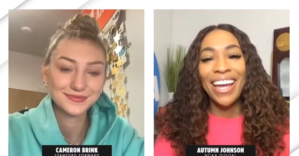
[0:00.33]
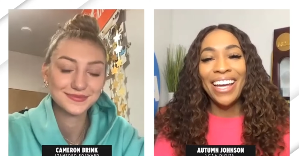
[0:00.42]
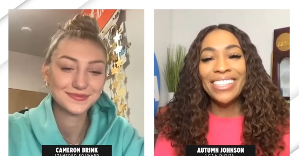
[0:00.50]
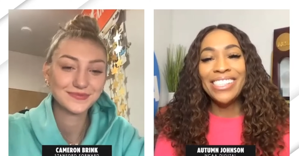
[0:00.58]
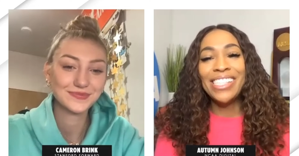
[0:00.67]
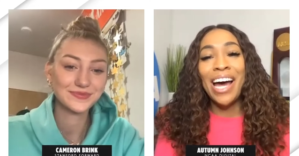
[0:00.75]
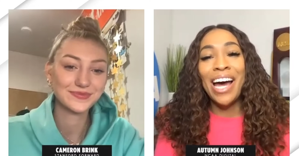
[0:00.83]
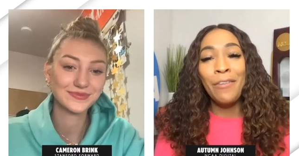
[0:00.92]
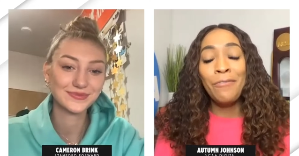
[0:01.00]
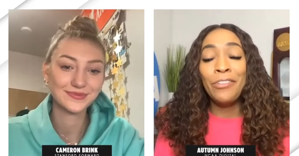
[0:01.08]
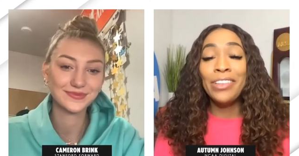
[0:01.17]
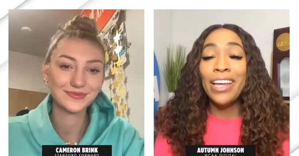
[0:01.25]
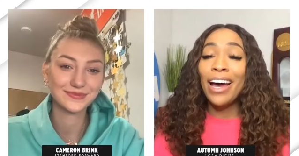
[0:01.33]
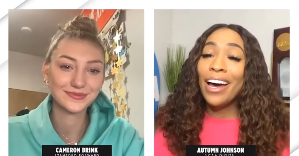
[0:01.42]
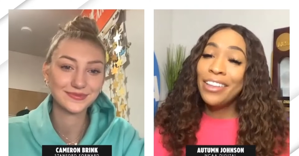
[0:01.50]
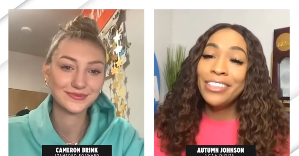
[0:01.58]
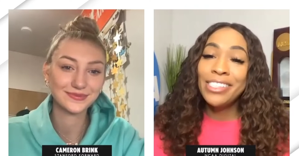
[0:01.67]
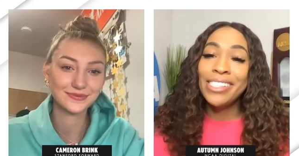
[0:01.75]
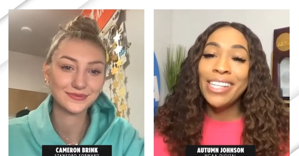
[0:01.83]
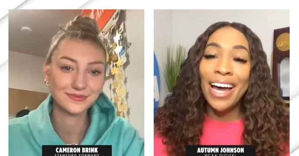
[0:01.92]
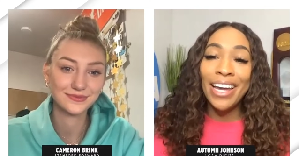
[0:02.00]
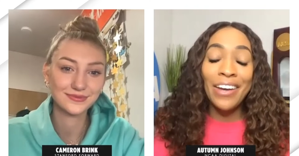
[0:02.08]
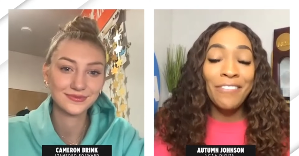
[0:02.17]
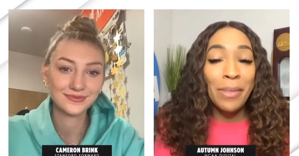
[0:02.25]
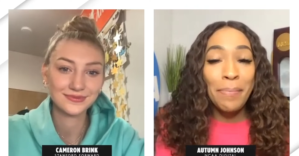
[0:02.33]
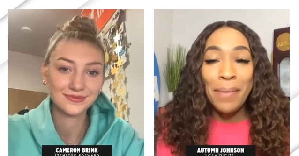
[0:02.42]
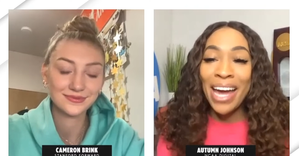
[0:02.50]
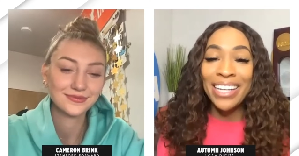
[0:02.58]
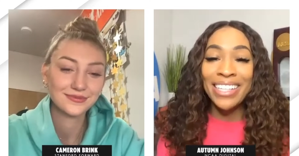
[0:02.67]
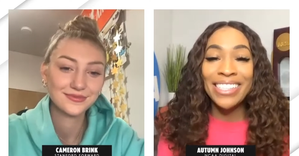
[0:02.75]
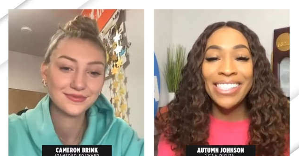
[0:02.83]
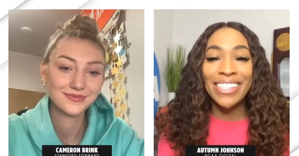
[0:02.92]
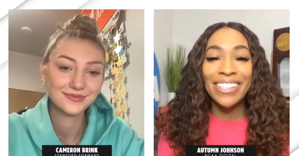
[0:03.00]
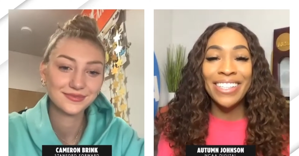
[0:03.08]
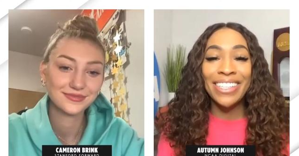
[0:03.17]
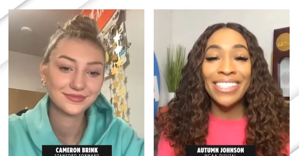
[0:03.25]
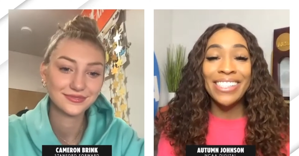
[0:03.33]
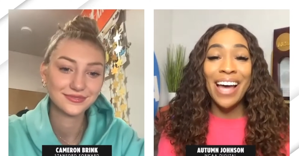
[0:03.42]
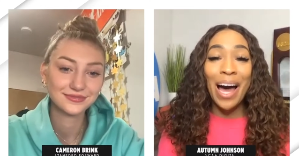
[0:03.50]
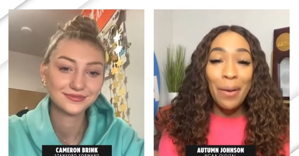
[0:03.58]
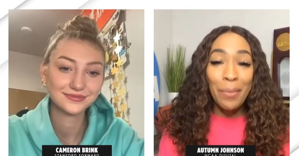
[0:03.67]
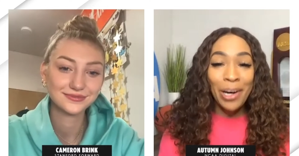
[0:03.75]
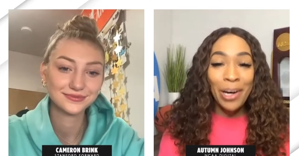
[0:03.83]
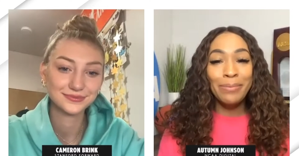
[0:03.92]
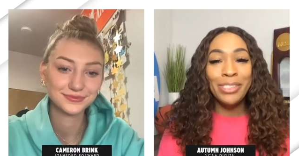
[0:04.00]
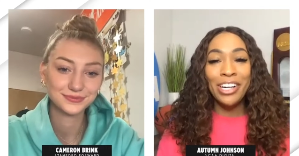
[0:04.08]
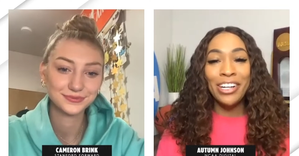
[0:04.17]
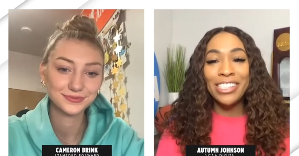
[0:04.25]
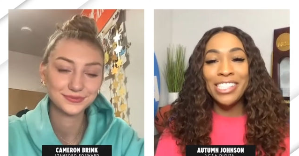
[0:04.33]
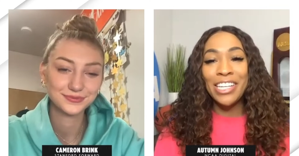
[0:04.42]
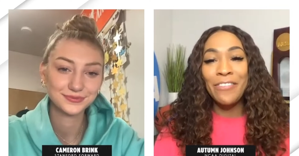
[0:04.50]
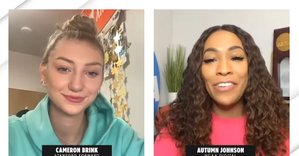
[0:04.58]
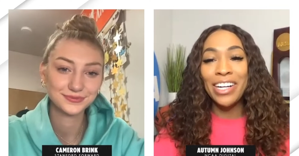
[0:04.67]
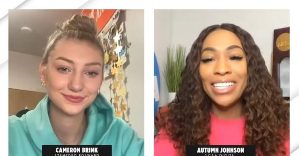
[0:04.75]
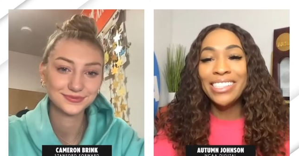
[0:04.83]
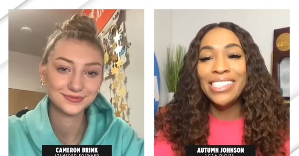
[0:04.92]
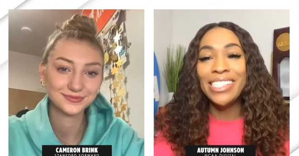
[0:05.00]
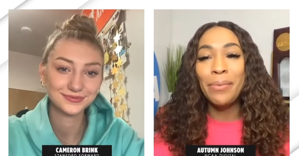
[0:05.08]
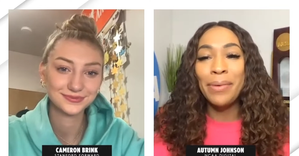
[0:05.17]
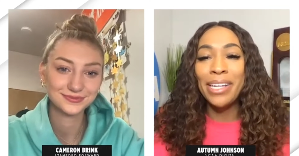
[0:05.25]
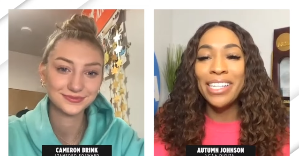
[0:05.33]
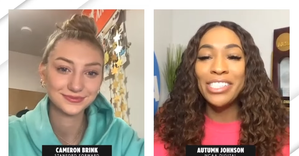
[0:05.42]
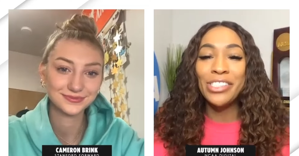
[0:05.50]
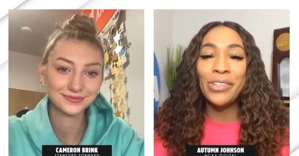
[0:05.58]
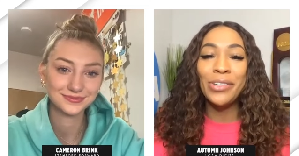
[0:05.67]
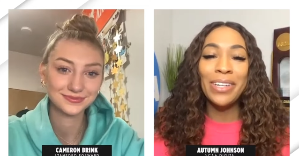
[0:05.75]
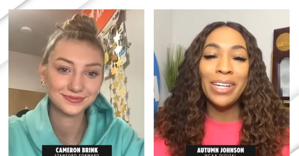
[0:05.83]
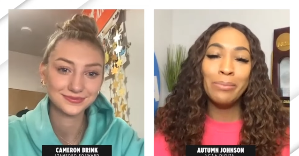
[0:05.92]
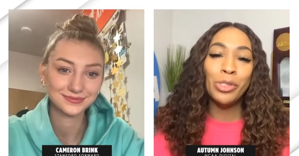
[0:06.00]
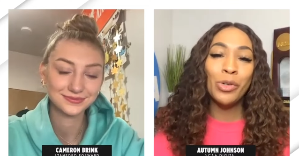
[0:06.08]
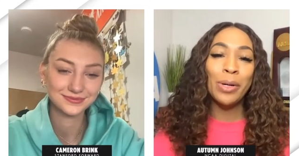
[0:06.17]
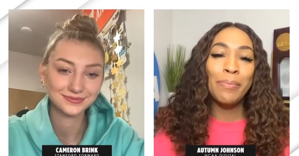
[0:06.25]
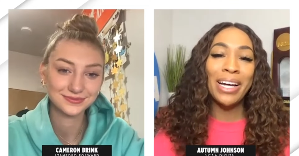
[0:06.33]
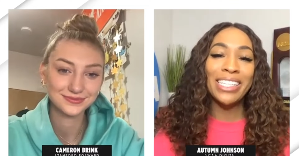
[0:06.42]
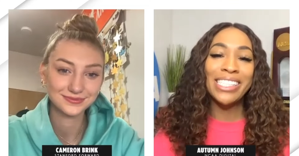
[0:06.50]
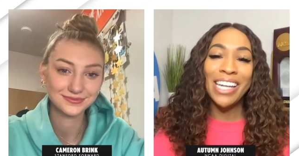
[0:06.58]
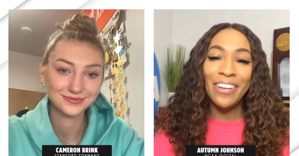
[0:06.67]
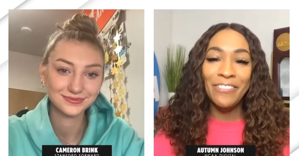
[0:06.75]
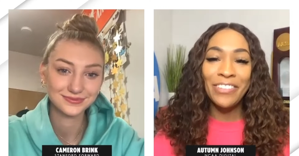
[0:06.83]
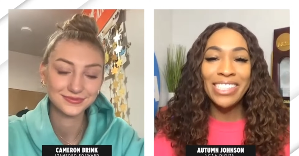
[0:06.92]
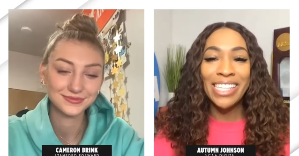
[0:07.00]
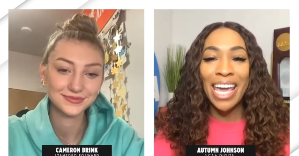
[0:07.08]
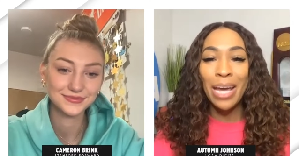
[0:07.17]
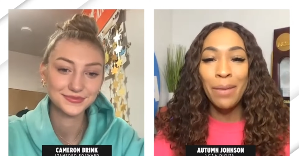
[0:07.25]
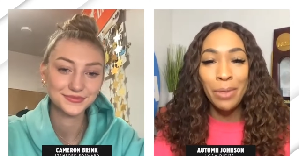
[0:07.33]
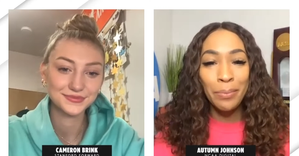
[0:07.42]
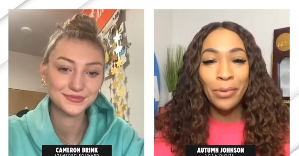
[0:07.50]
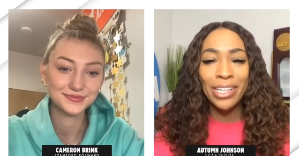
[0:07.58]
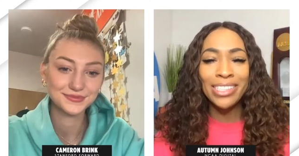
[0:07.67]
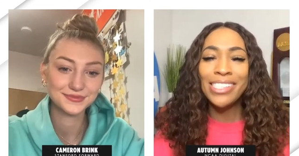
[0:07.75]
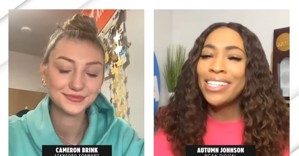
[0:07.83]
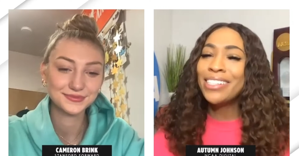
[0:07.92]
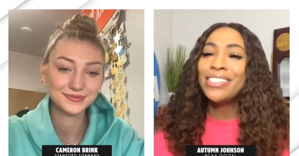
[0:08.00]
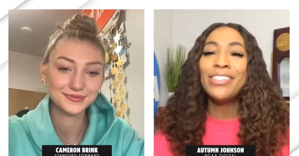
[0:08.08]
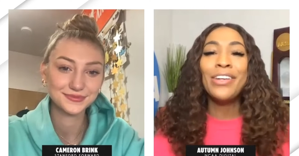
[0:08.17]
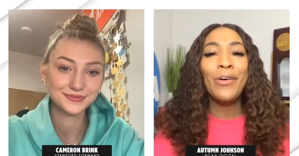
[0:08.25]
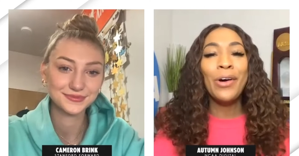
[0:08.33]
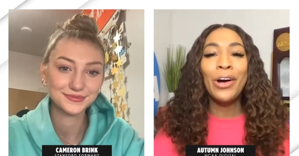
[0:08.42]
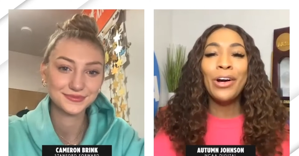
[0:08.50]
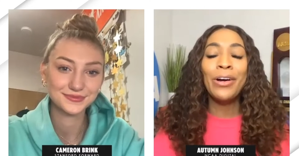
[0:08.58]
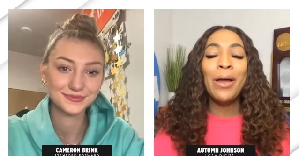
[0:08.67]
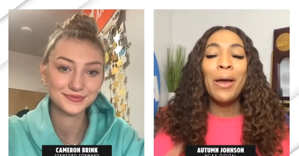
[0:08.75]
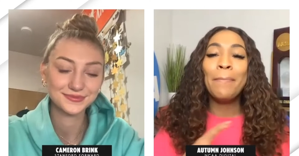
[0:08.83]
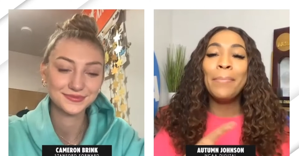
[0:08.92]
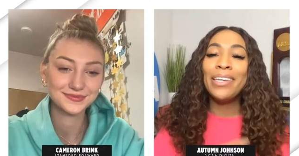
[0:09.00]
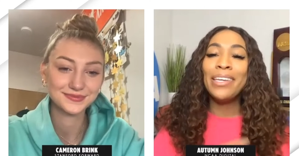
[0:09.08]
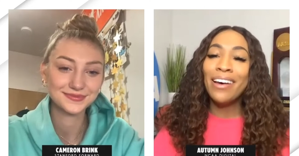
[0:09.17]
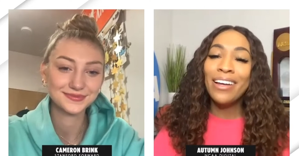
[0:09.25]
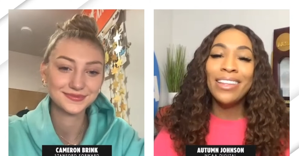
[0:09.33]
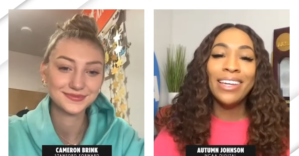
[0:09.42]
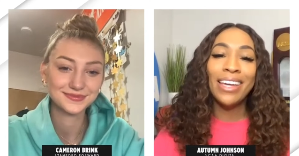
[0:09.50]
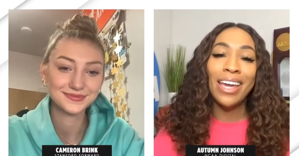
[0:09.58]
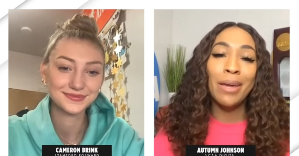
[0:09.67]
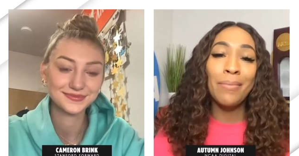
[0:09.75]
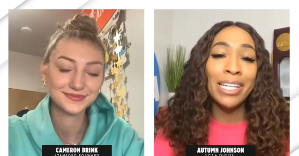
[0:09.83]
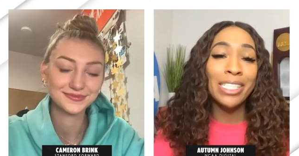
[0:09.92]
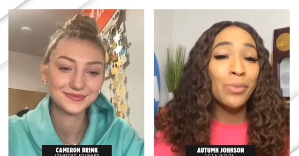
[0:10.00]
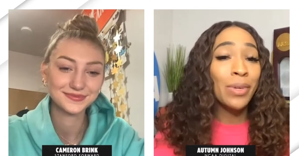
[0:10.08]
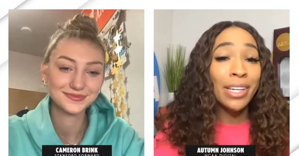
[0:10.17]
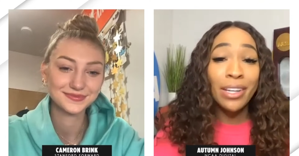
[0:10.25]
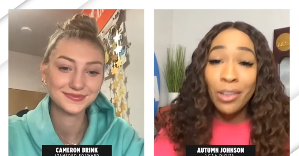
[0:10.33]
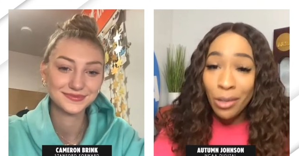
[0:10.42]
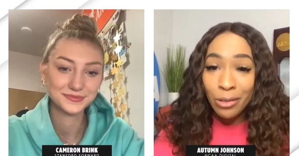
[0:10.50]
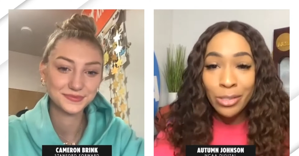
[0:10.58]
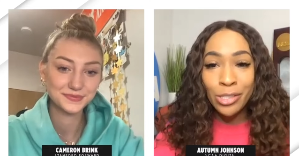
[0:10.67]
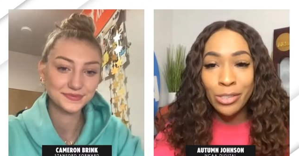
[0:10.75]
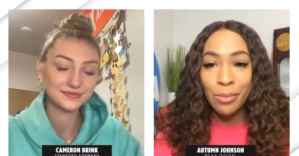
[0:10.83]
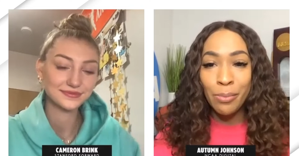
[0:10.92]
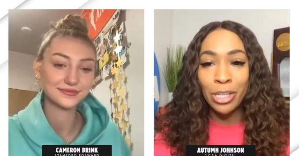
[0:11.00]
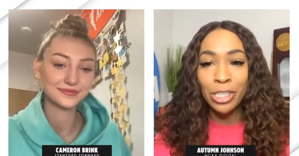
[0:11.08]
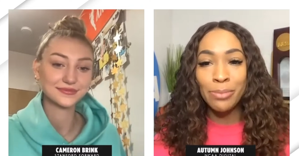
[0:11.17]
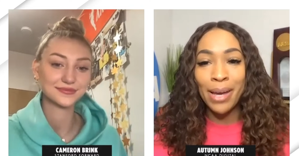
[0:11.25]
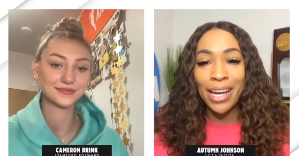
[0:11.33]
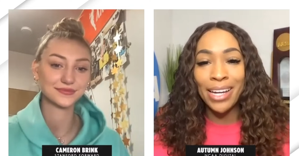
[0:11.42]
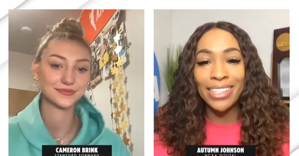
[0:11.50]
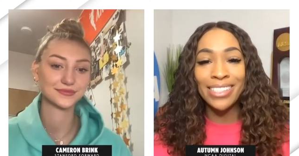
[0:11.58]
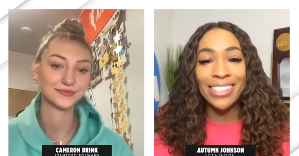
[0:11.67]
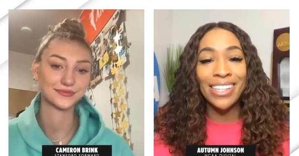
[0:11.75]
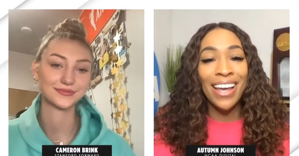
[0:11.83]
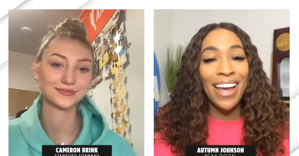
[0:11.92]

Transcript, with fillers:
Speaker 1: It's time for the other side of the madness series. I'm Autumn Johnson for NCAA Digital, and I'm joined by Stanford's Cameron Brink to get to know her beyond the game as we get closer to March Madness.